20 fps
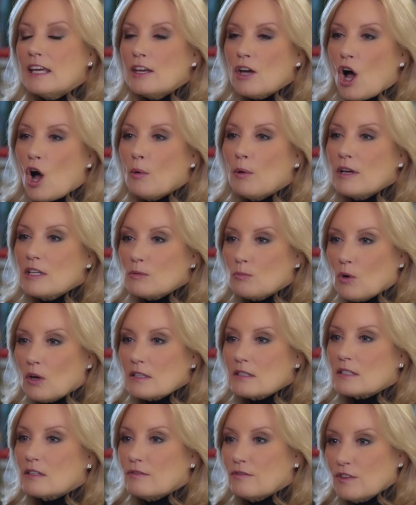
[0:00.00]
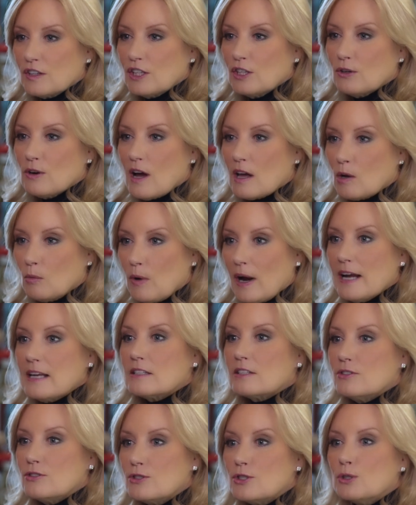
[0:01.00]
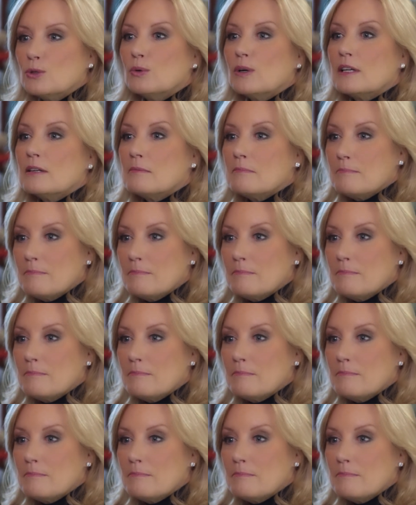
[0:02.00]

He always wants to figure out a way to do it